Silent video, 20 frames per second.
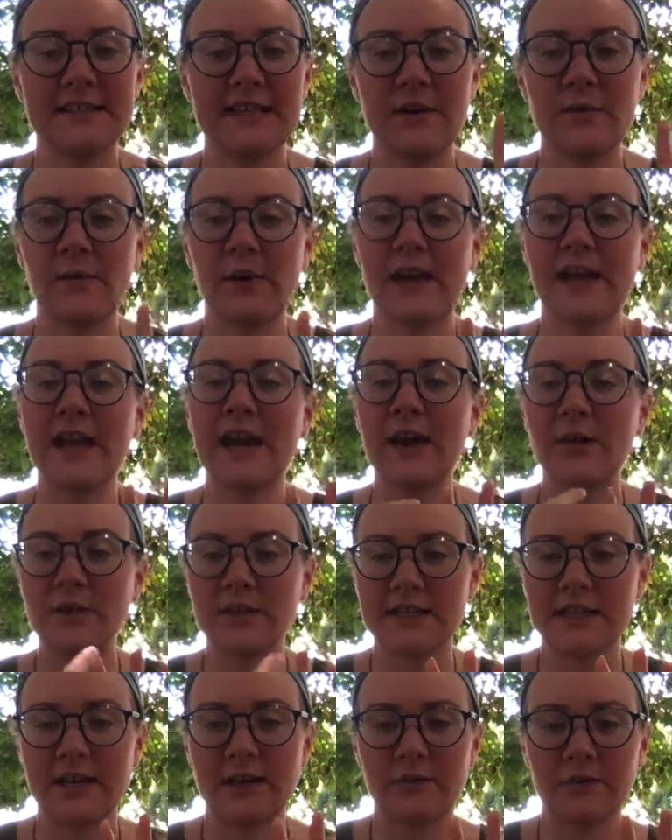and we
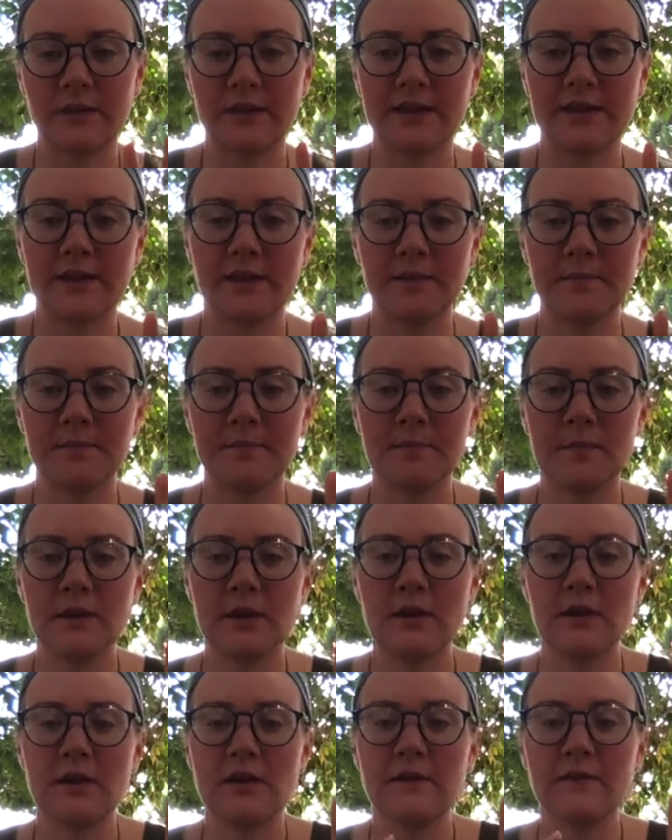count down with
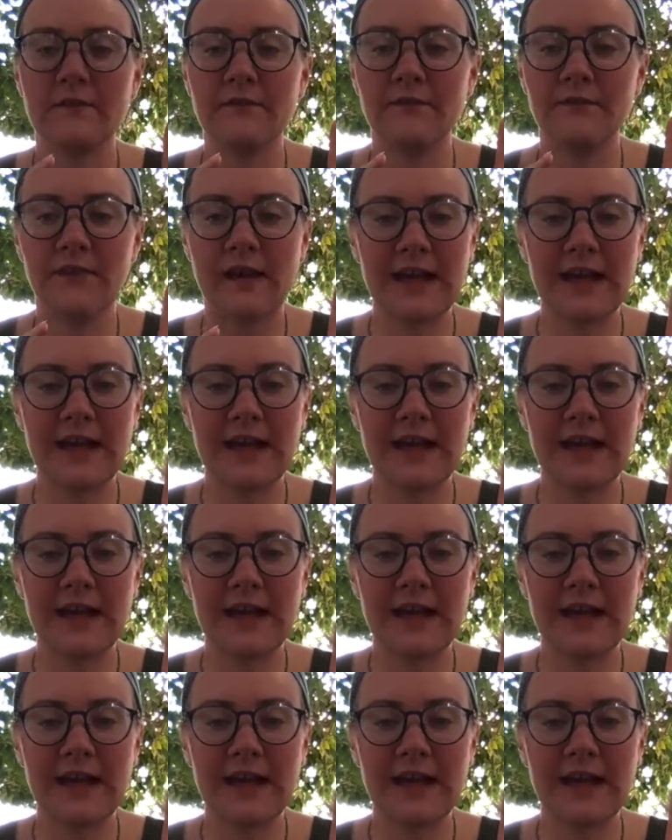them.